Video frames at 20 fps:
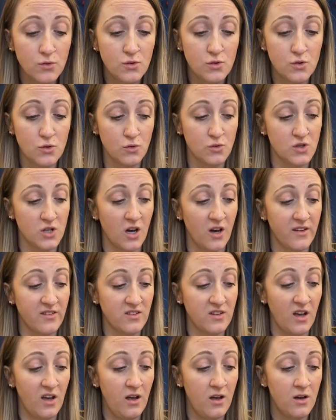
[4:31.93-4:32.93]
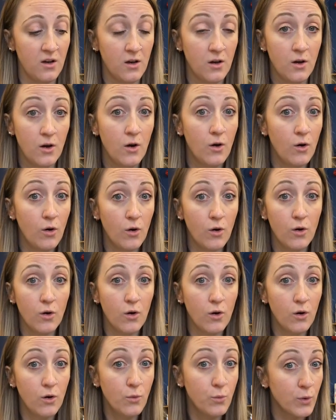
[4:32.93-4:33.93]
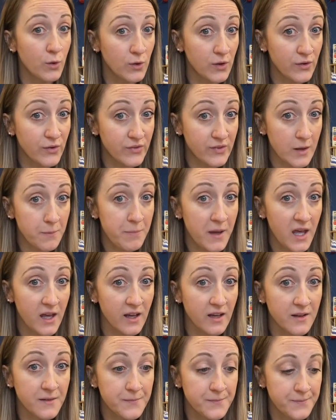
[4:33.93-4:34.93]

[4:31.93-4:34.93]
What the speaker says: George asked her. "Or will you sip it?"